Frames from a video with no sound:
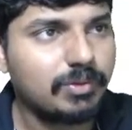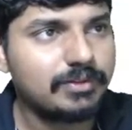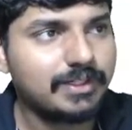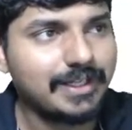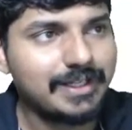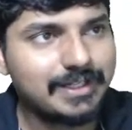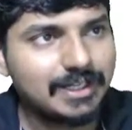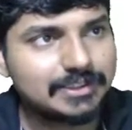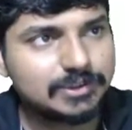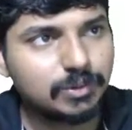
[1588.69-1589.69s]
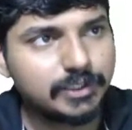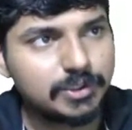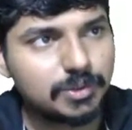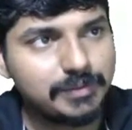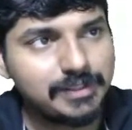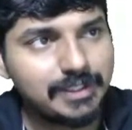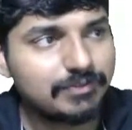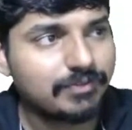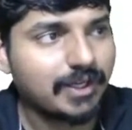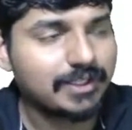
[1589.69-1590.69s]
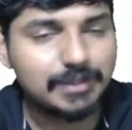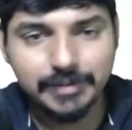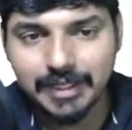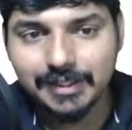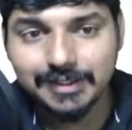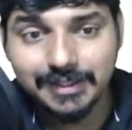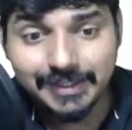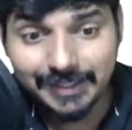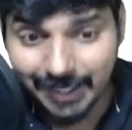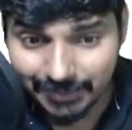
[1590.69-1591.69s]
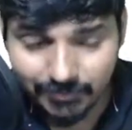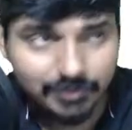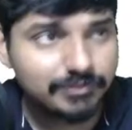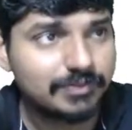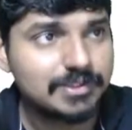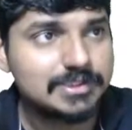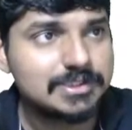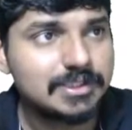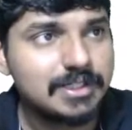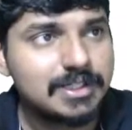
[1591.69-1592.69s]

The area is going to be, in fact, let me calculate A1 first.